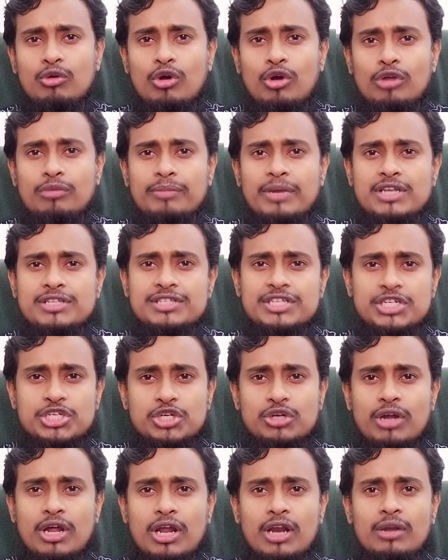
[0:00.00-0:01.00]

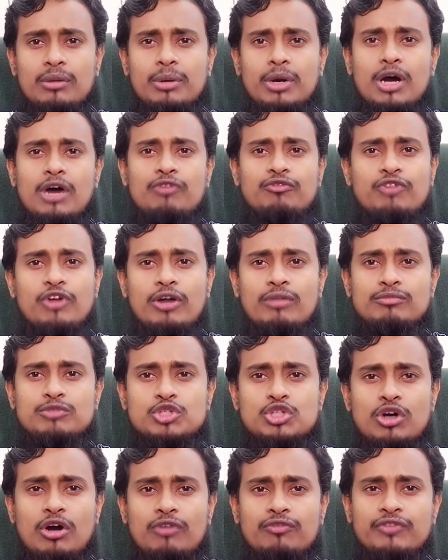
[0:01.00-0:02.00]
conversational forms
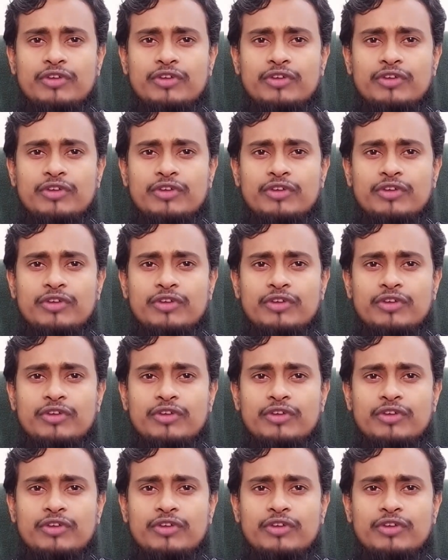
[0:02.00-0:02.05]
of